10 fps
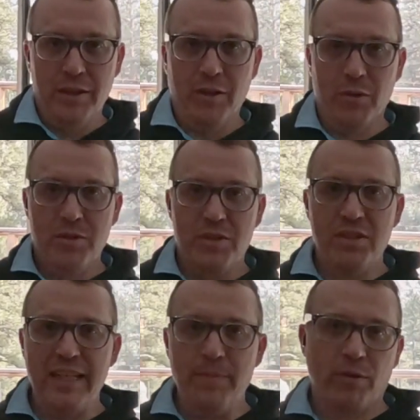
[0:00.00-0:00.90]
you know,
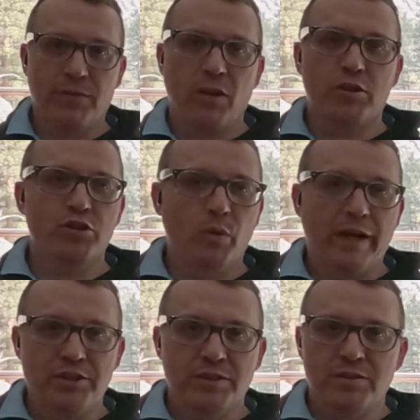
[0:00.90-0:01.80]
steeper
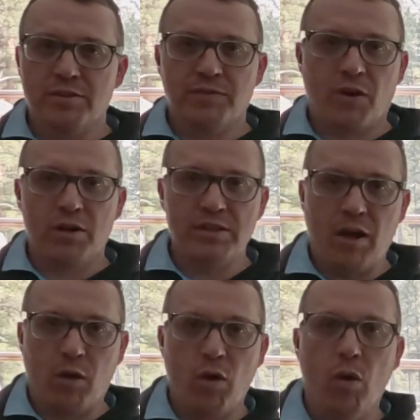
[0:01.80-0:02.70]
fluctuations as far as
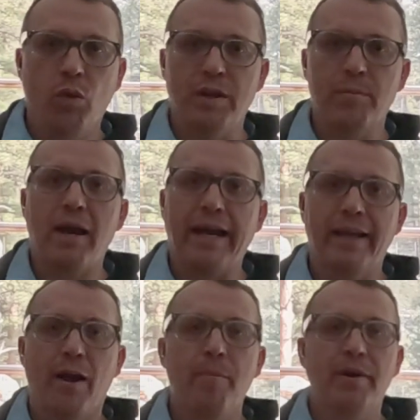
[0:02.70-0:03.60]
how cold it might
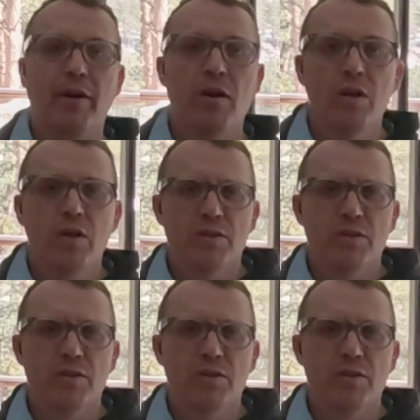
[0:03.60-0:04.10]
get up here.